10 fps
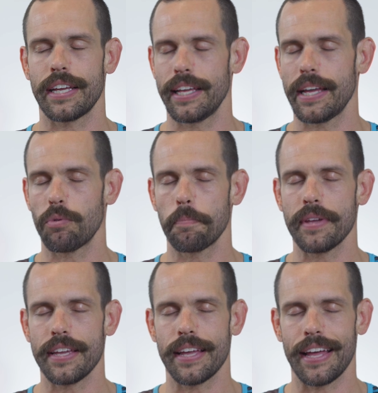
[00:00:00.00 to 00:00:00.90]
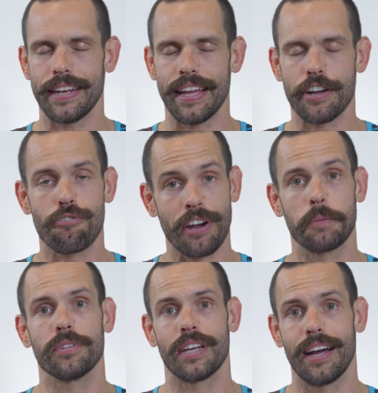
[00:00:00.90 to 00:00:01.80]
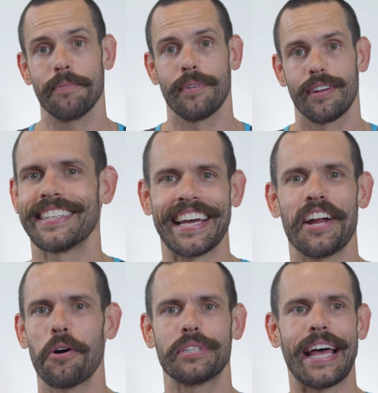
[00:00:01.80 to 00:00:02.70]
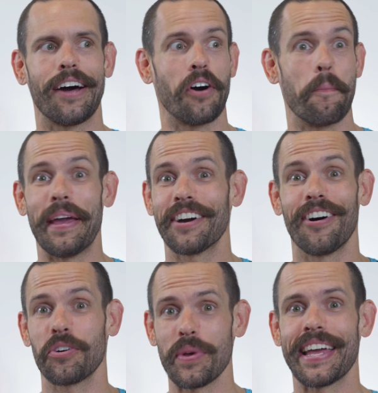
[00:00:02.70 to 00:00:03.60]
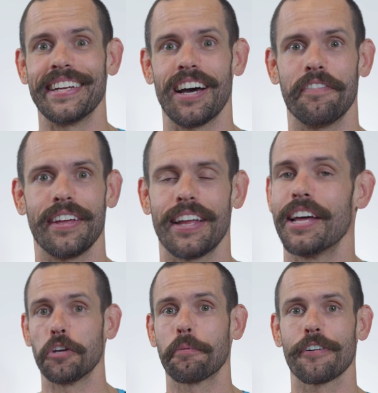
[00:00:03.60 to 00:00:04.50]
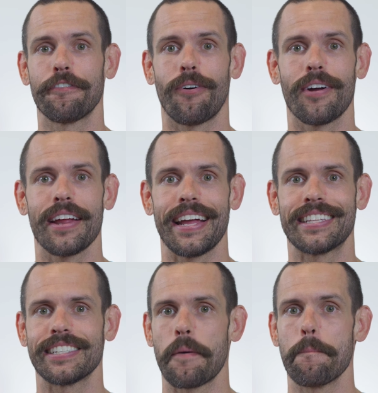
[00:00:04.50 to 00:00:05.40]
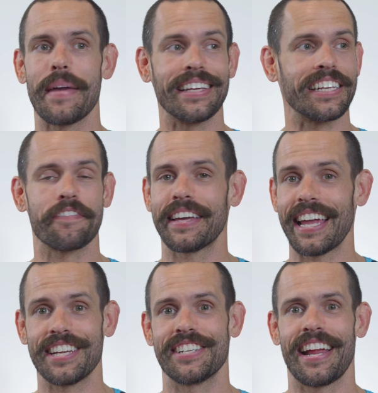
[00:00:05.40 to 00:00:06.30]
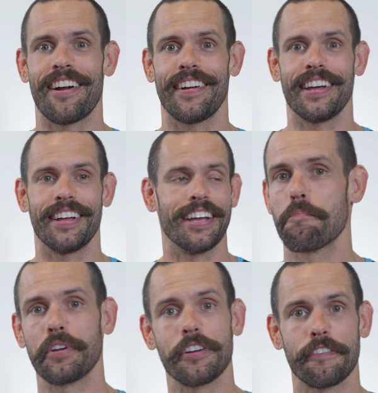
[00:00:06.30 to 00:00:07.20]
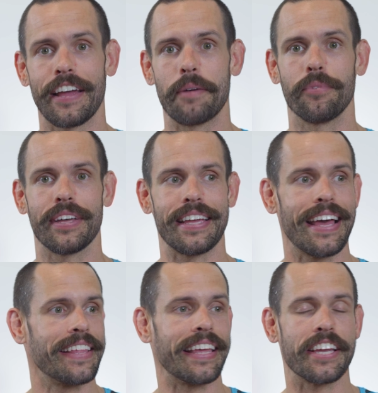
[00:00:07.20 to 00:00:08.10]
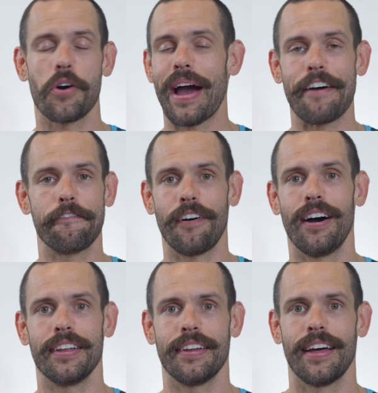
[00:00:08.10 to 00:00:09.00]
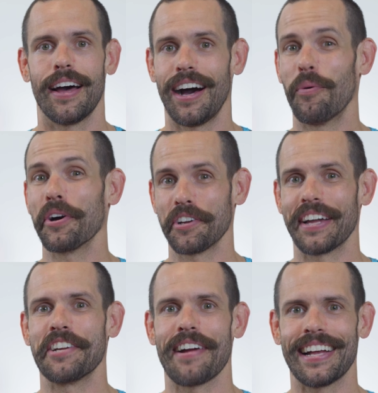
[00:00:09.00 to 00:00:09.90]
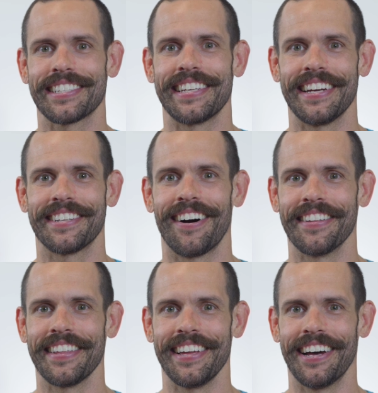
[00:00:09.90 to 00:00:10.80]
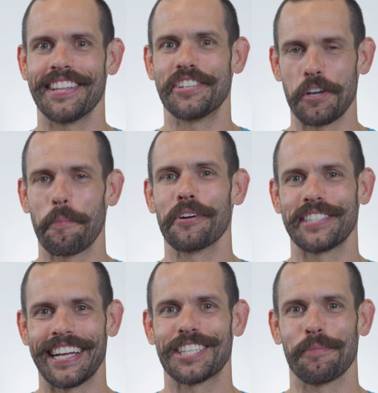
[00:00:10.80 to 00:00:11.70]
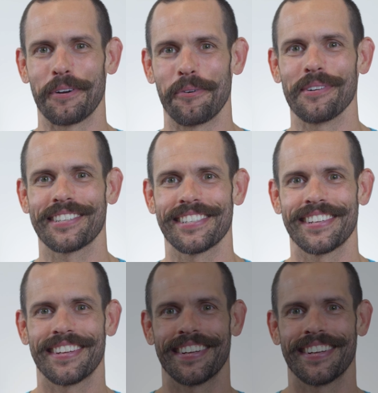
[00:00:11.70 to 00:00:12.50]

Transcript: It will be an incredible time. Get a hotel, make a long weekend of it. Jupiter, Florida, it's an amazing vacation area. Bring your family, they can go have fun while you're getting your ass kicked on the Jupiter Sandspur course.